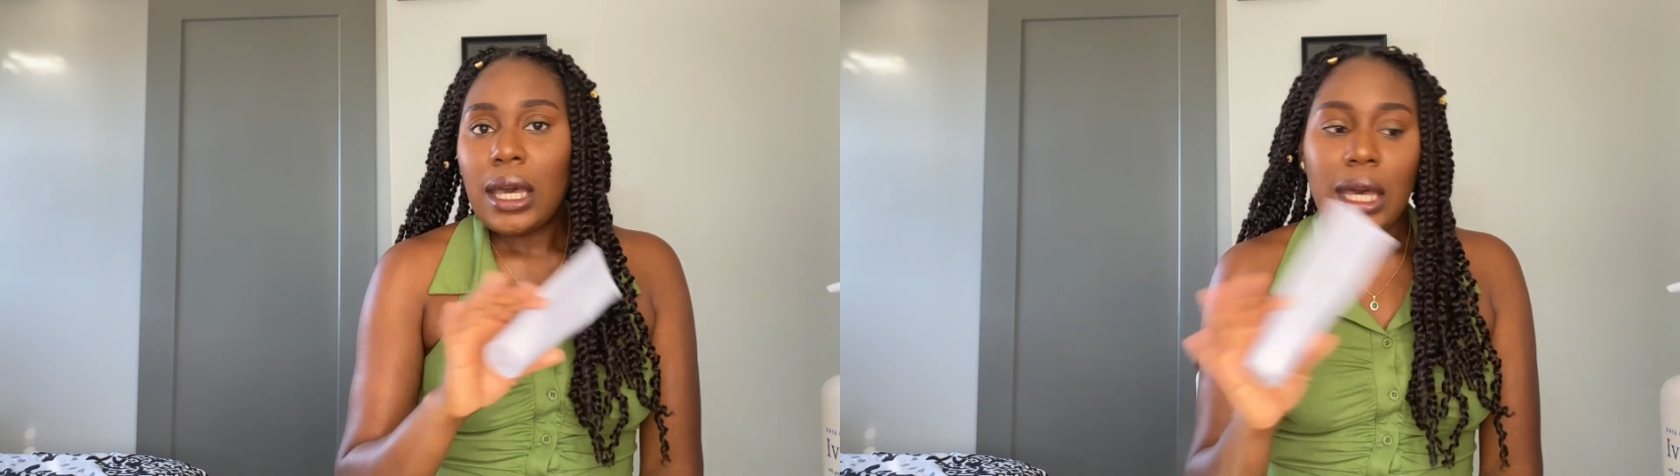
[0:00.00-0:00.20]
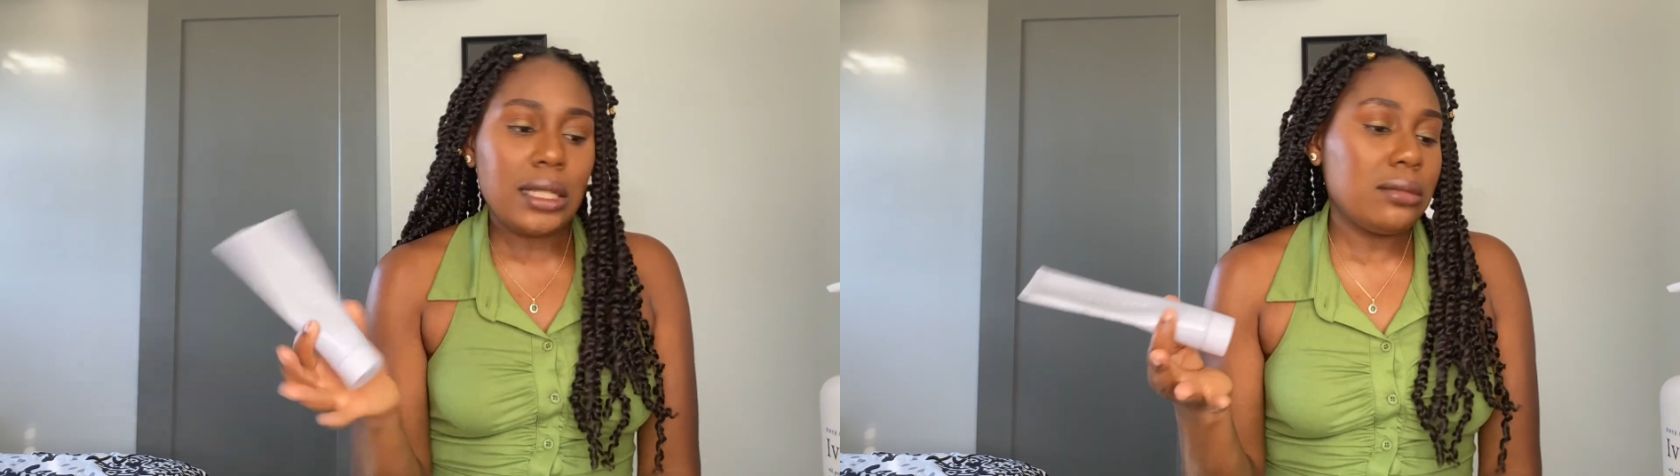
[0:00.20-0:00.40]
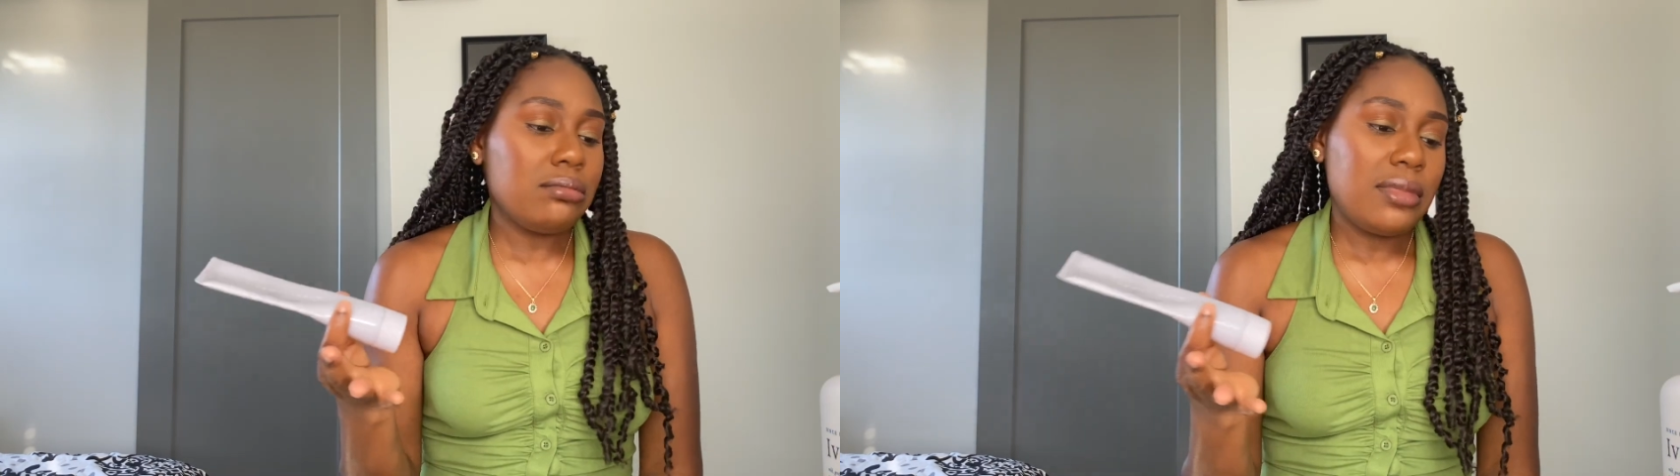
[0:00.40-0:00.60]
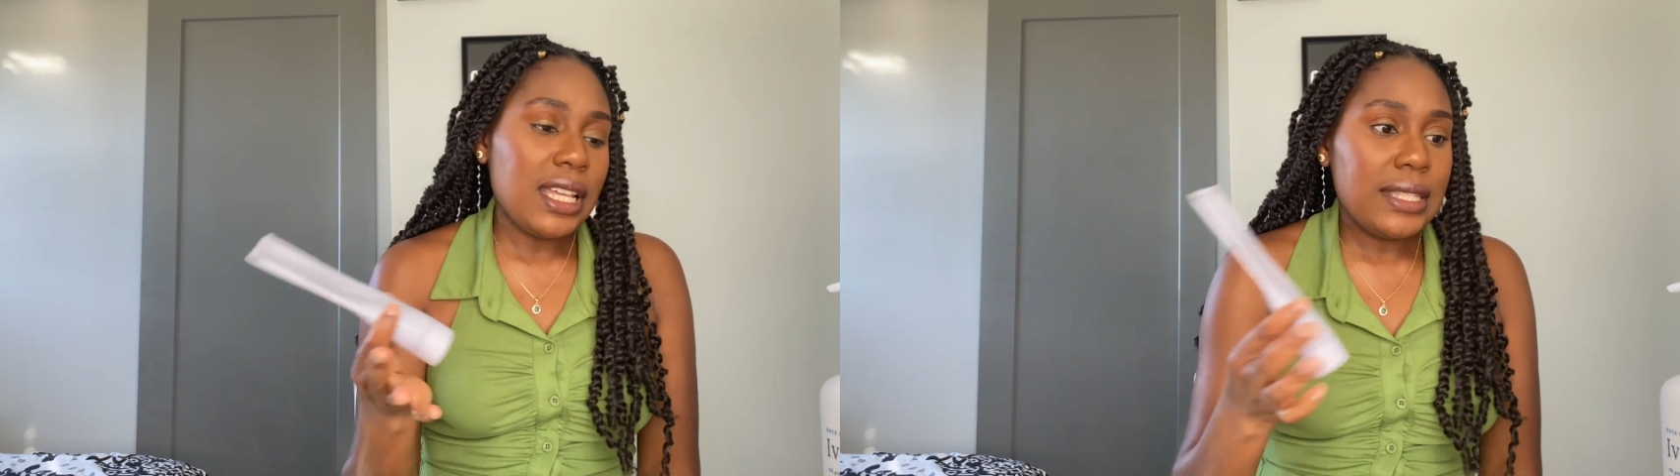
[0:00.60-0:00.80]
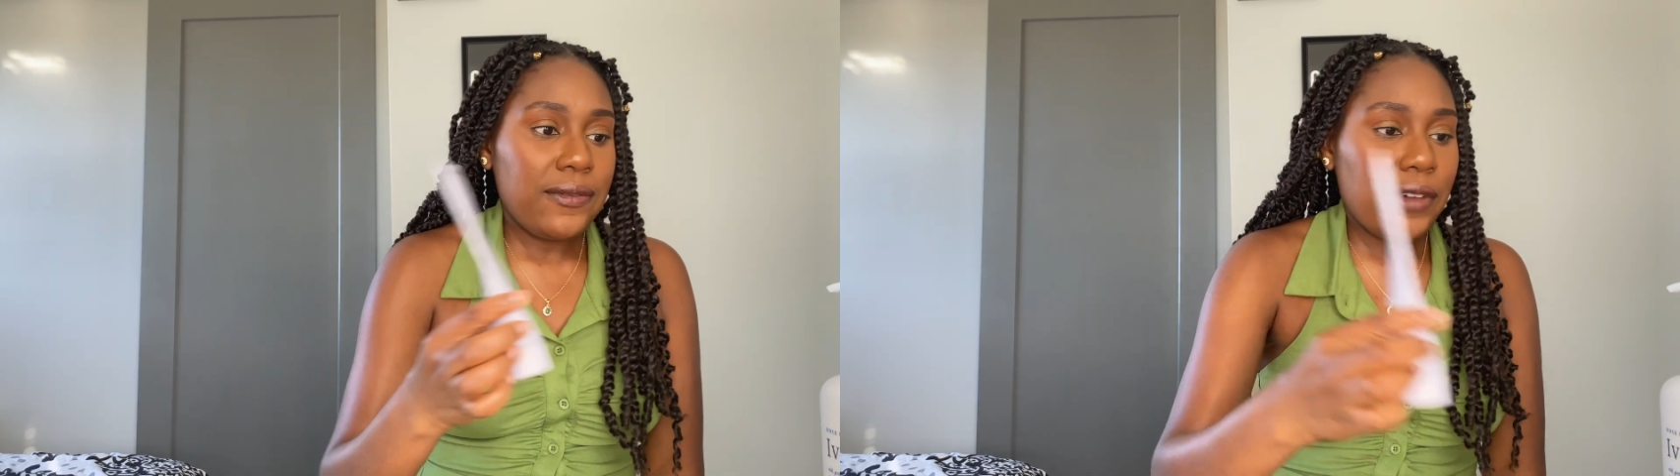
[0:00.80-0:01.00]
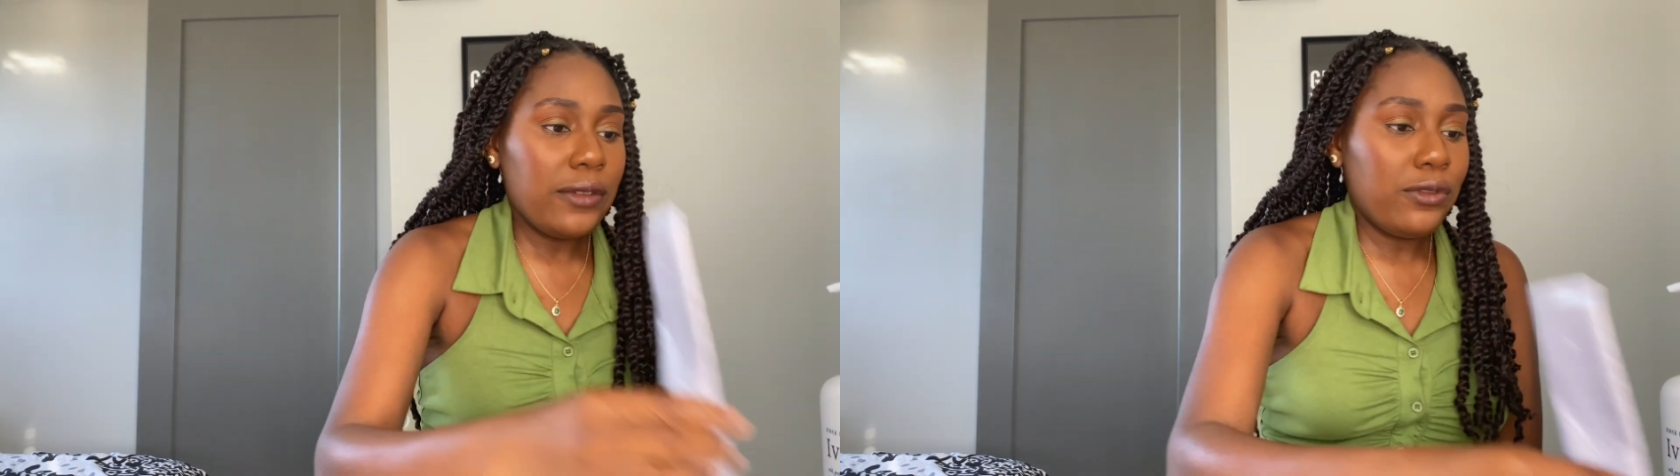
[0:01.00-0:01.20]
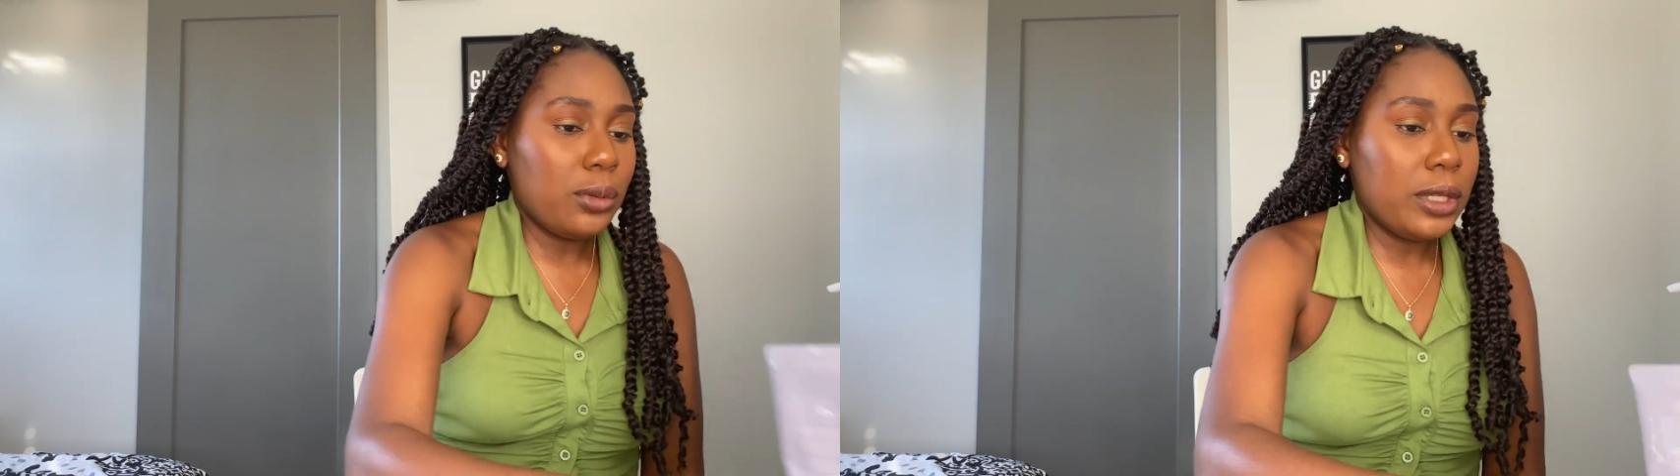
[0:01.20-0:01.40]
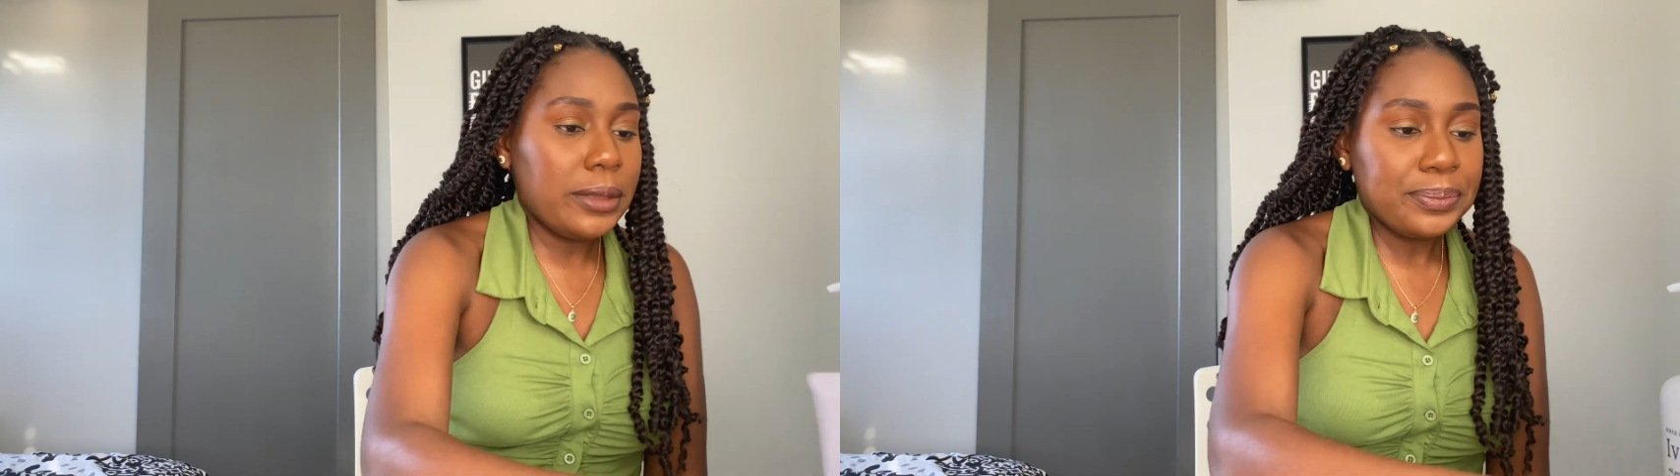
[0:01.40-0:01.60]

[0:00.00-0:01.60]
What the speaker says: and that's fine for me.